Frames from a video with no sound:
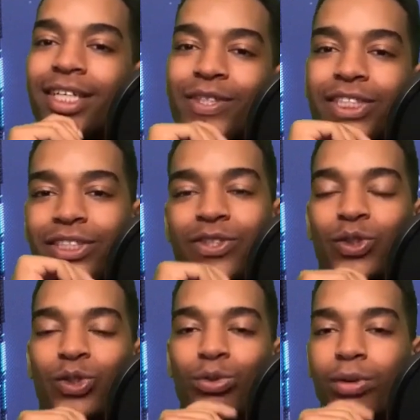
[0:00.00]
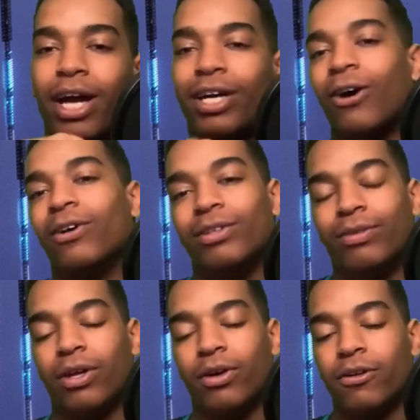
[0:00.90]
There was this group had called
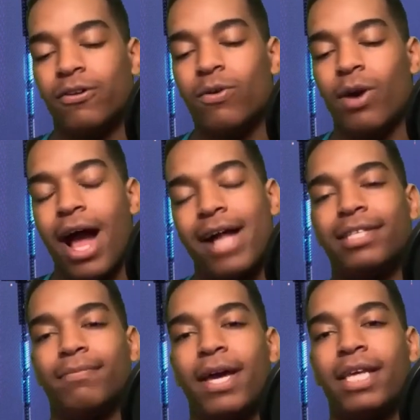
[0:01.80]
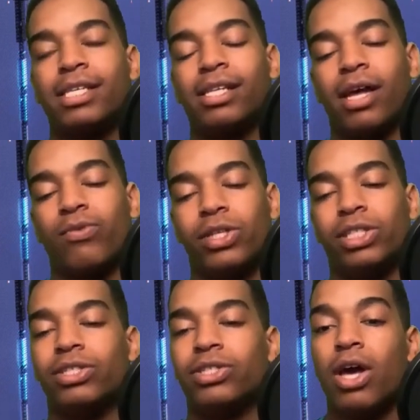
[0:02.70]
who were acting basically like
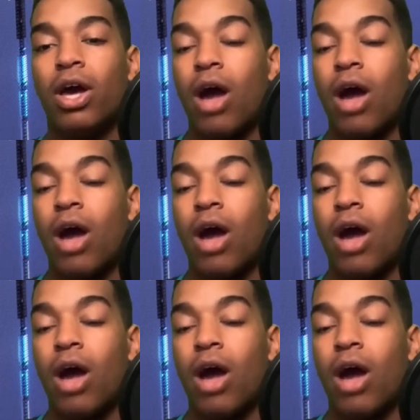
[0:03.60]
witches.